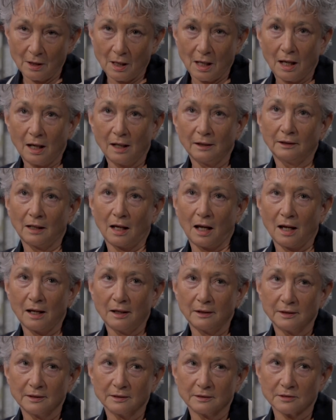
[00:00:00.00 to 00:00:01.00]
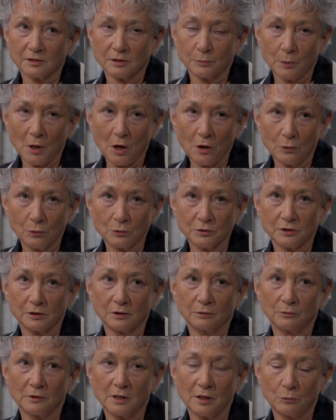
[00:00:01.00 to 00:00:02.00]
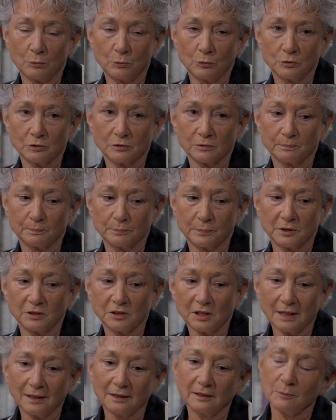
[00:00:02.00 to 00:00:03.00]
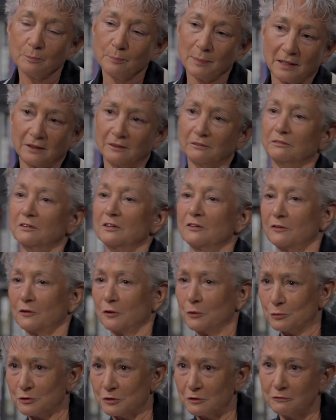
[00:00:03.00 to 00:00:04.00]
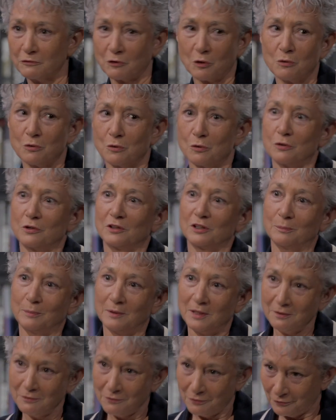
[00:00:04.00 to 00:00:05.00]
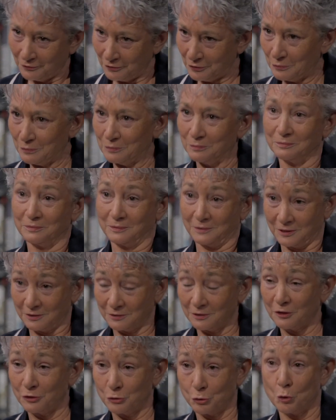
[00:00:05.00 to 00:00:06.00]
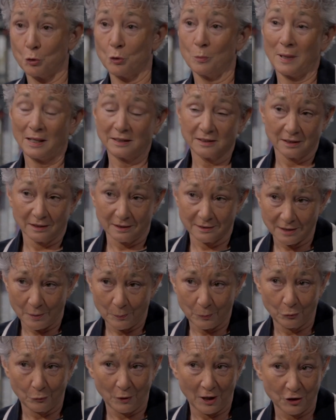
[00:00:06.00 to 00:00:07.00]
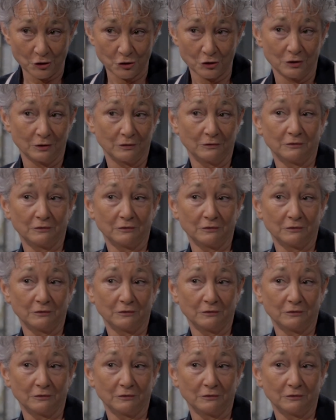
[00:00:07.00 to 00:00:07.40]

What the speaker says: And I suppose it would particularly benefit those who've already been through a traumatic separation and